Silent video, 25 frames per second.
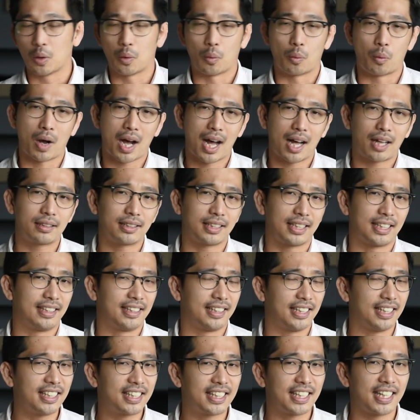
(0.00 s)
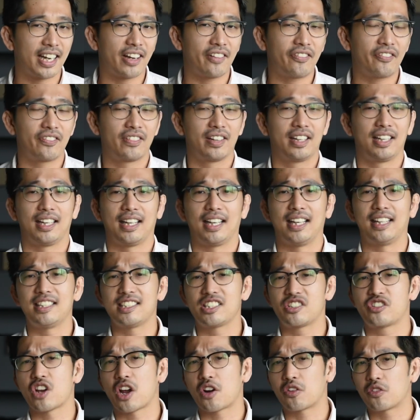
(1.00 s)
while in ETF, it
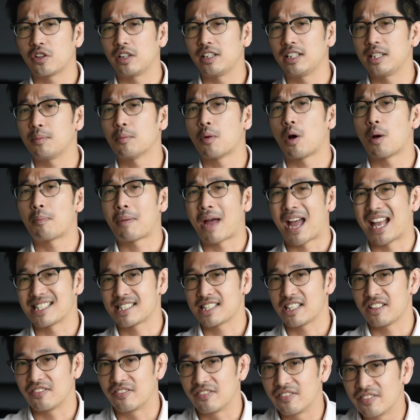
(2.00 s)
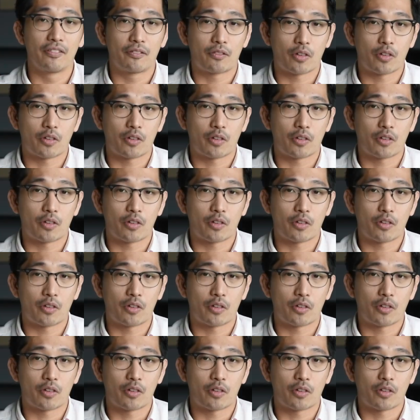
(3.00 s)
is generally more passive.